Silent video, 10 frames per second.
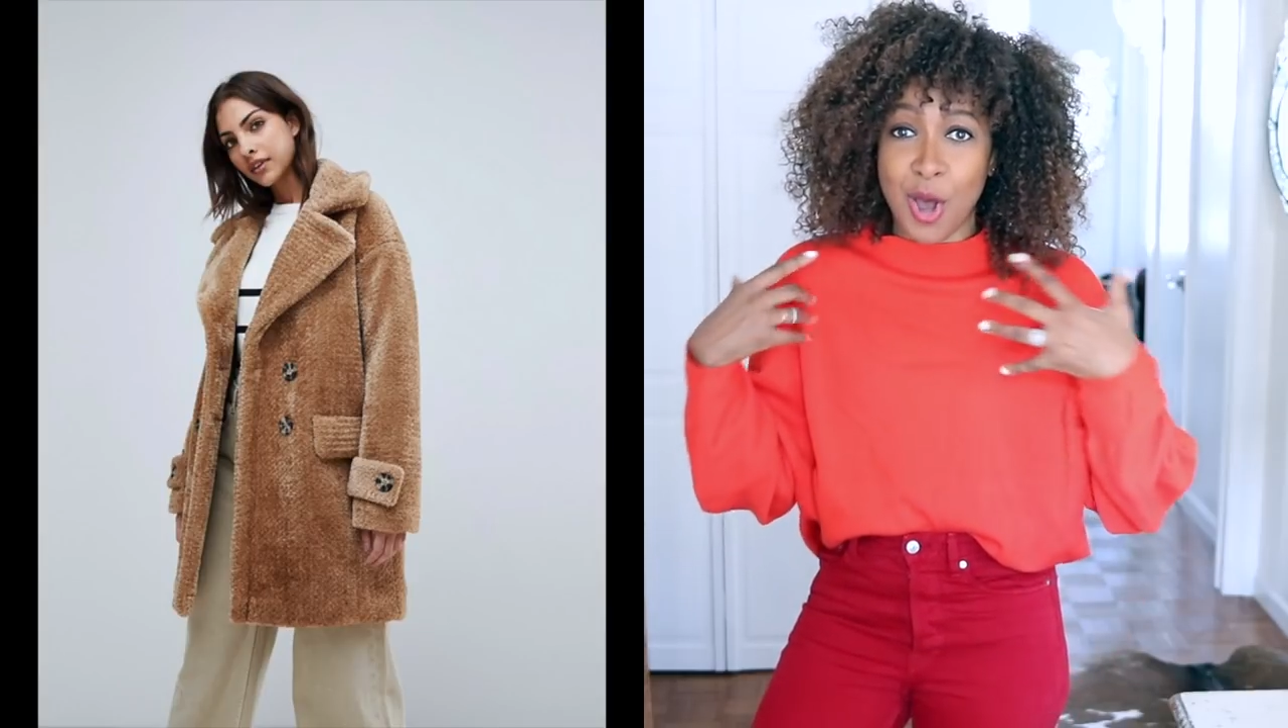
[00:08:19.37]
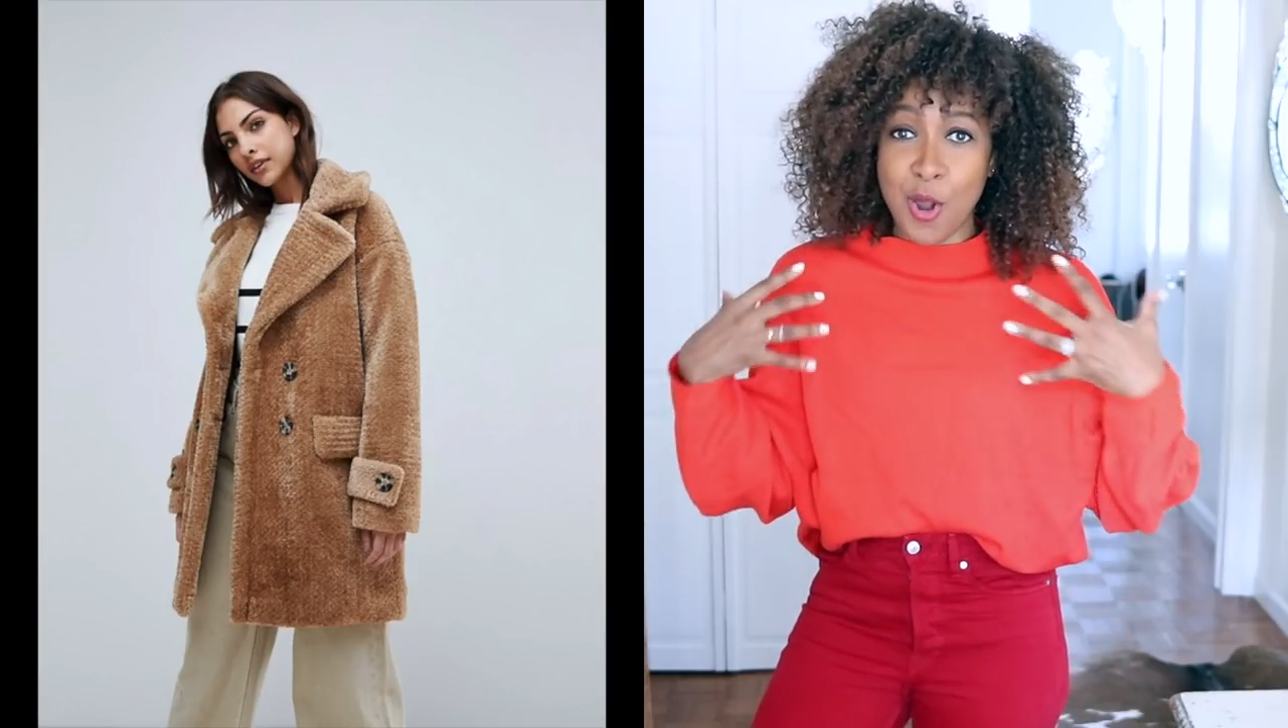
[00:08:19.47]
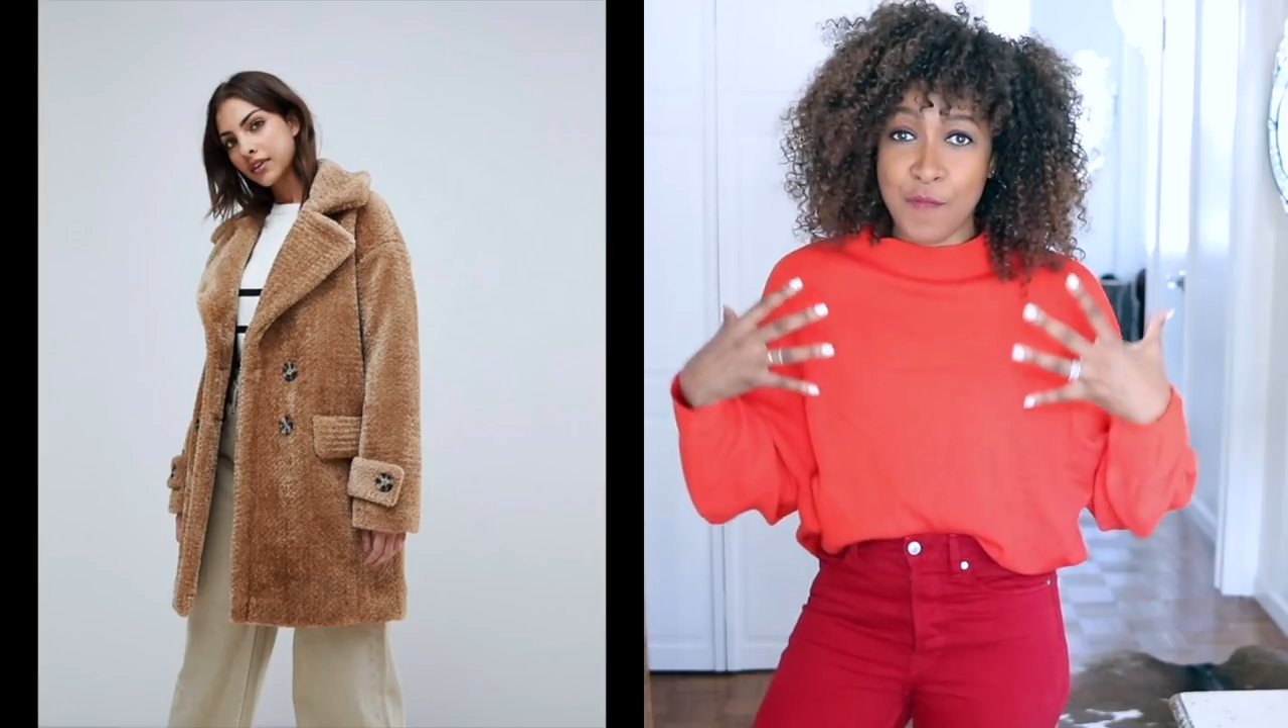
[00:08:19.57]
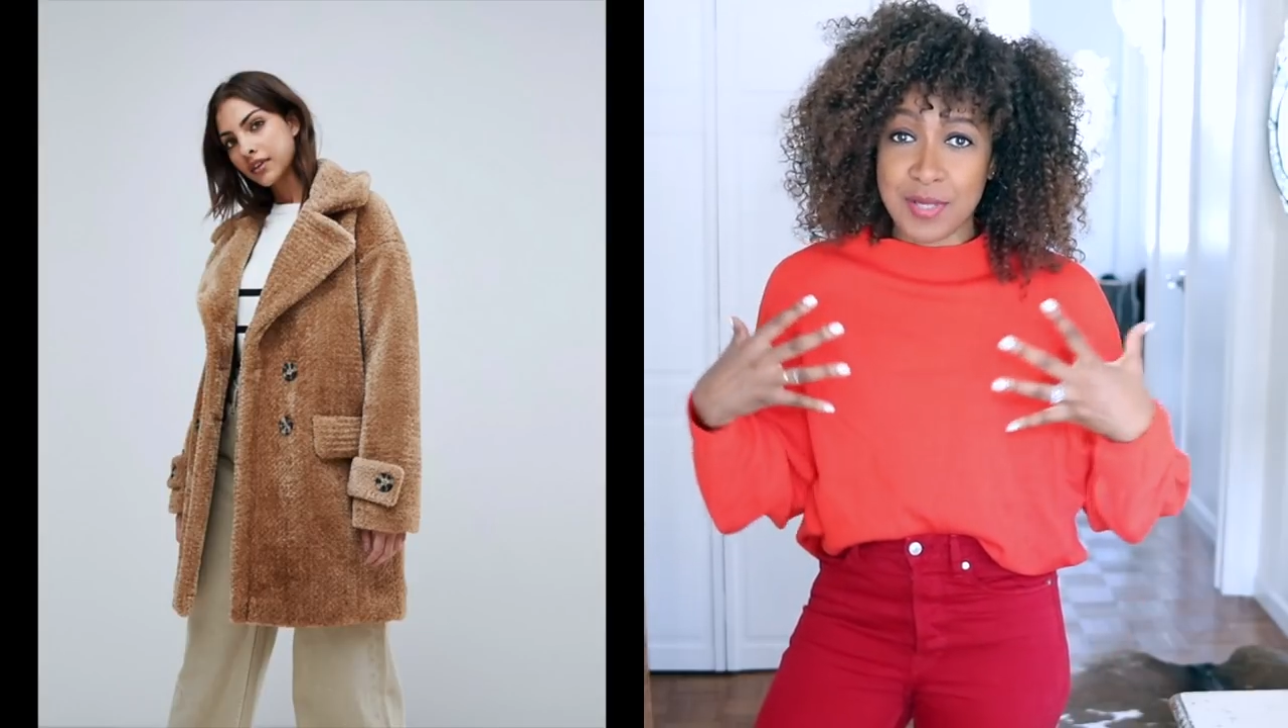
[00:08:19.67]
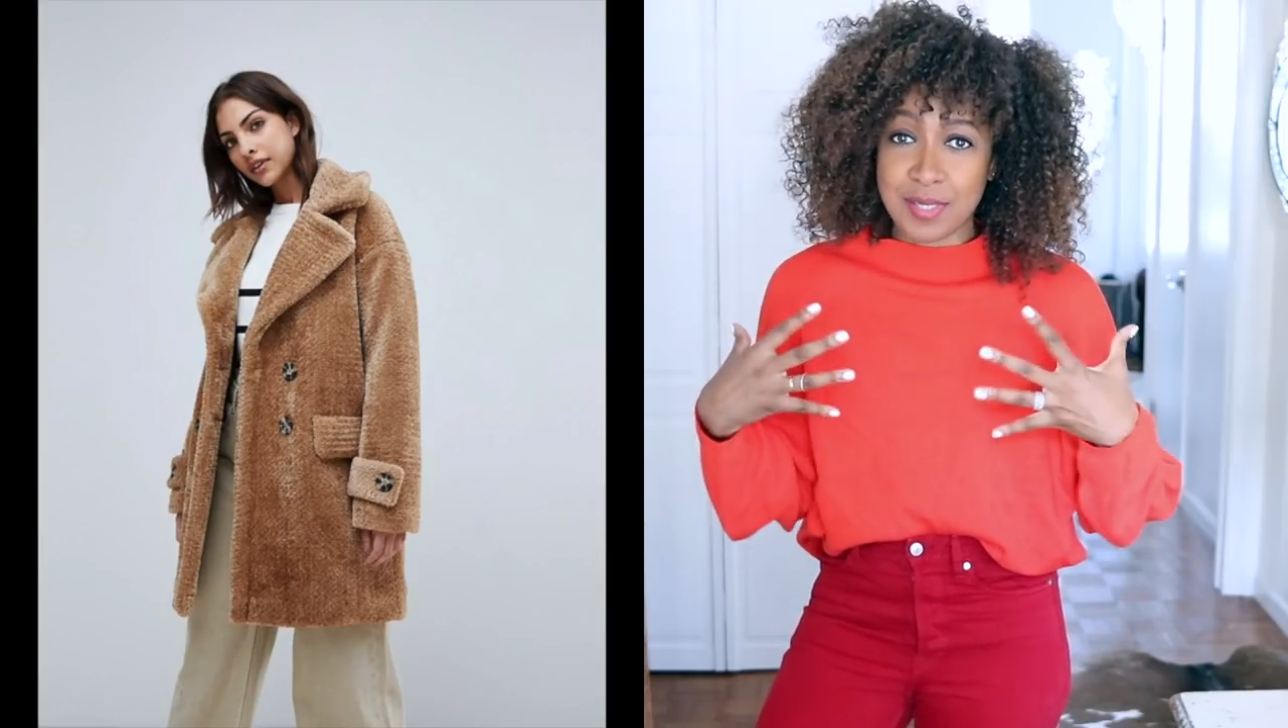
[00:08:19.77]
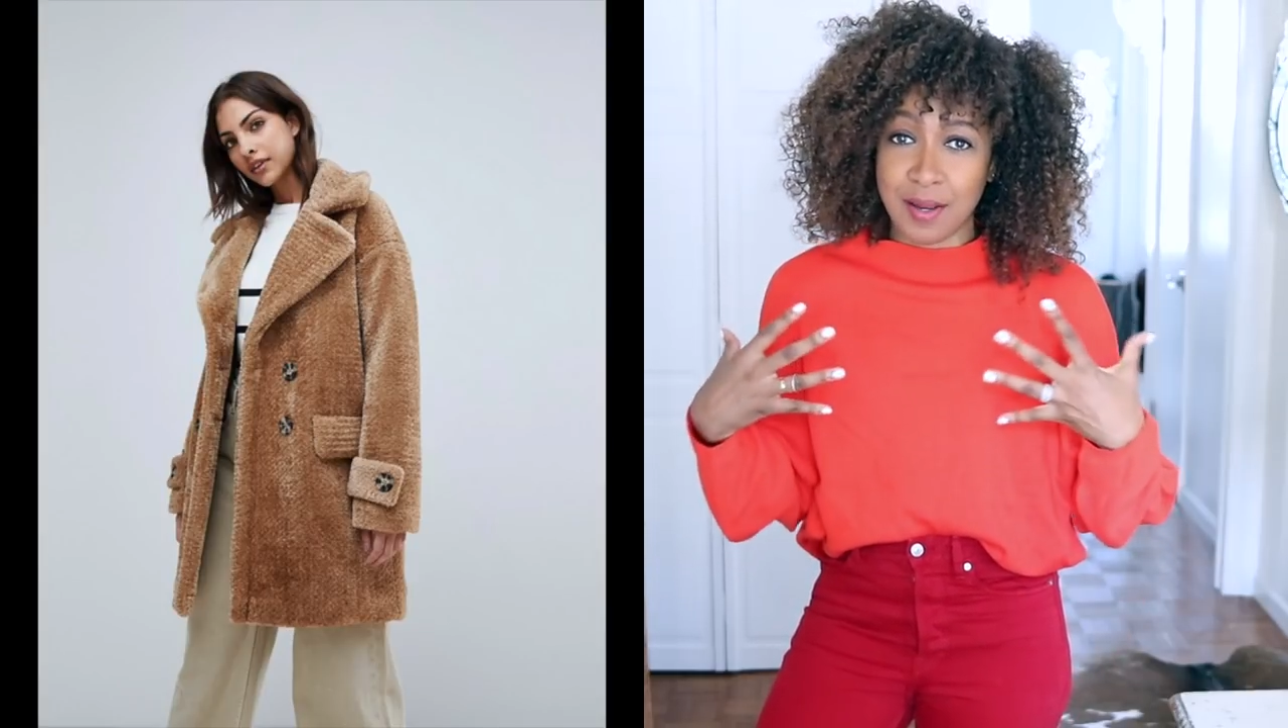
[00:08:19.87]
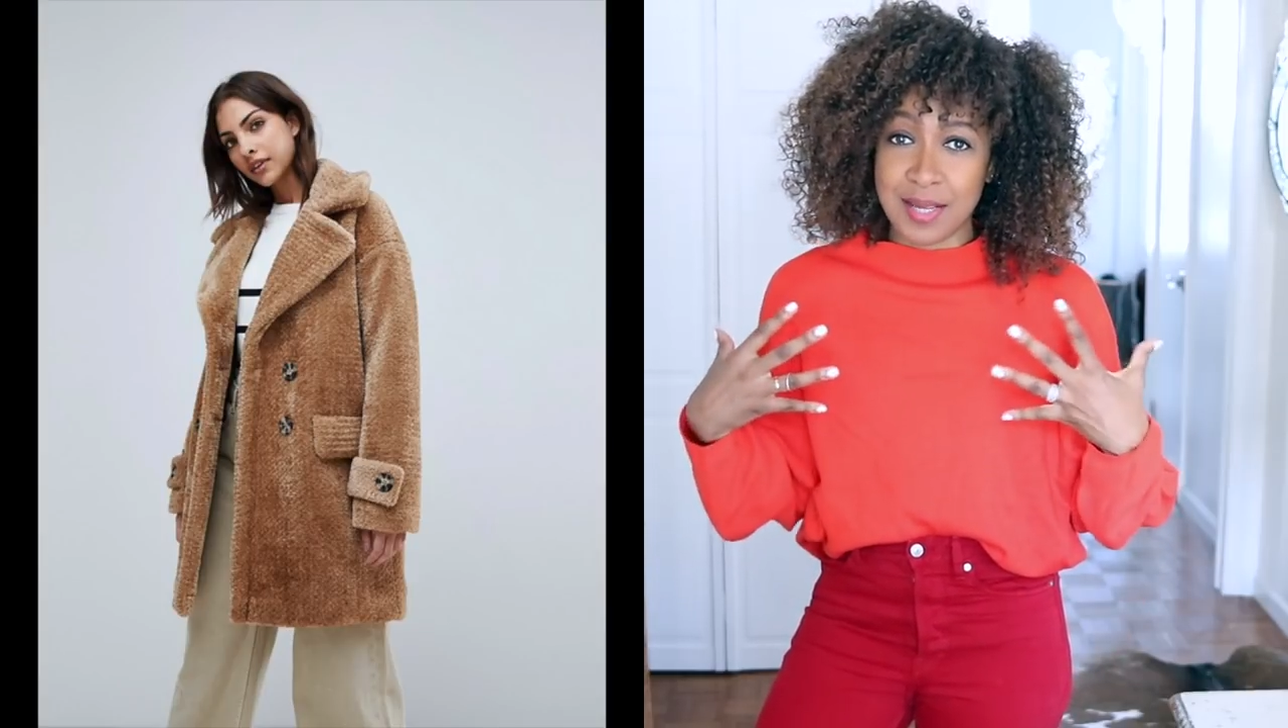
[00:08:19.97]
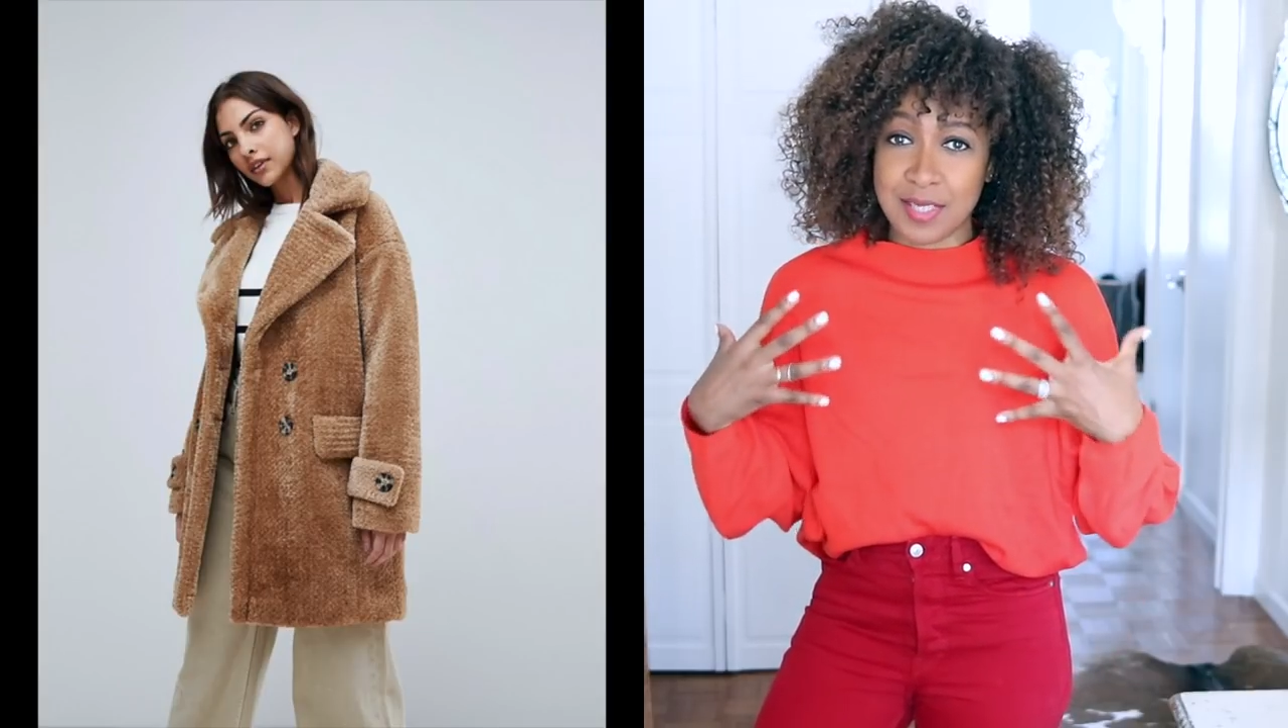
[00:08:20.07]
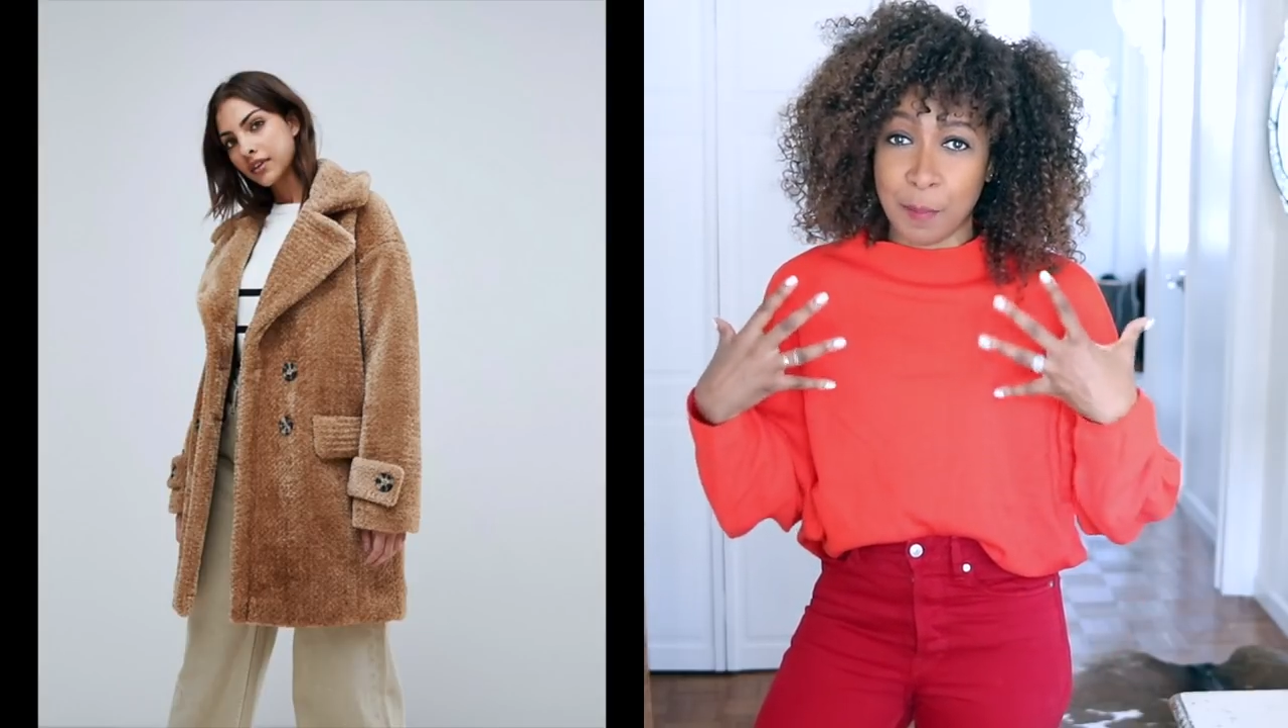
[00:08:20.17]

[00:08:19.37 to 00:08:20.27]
oversized